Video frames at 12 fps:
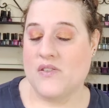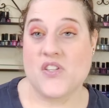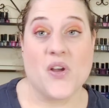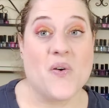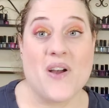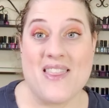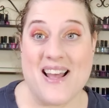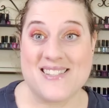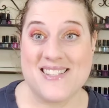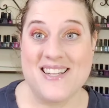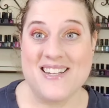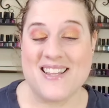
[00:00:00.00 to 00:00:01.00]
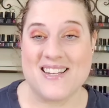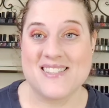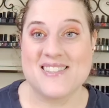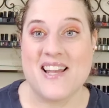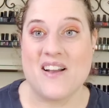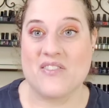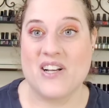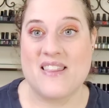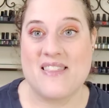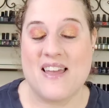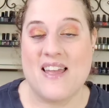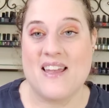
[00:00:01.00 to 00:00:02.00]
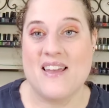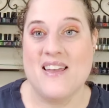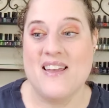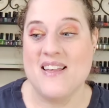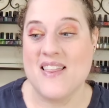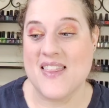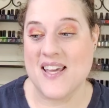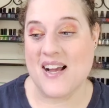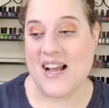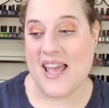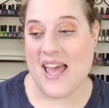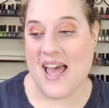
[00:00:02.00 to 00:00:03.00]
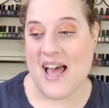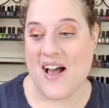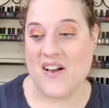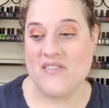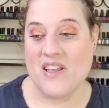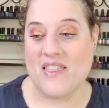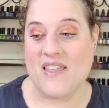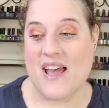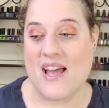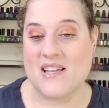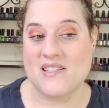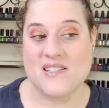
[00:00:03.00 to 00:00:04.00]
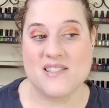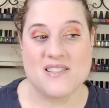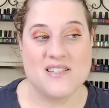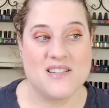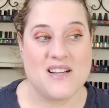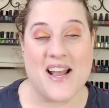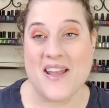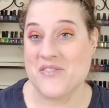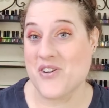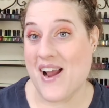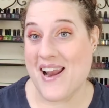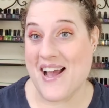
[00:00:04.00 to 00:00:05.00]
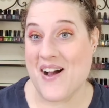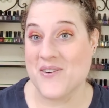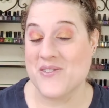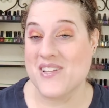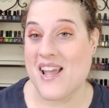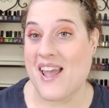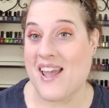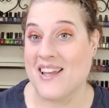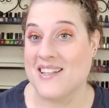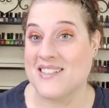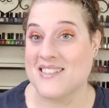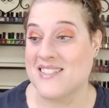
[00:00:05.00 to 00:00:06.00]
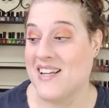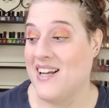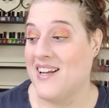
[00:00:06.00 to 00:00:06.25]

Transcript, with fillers: So that's it. That is everything that I have that I have tried out and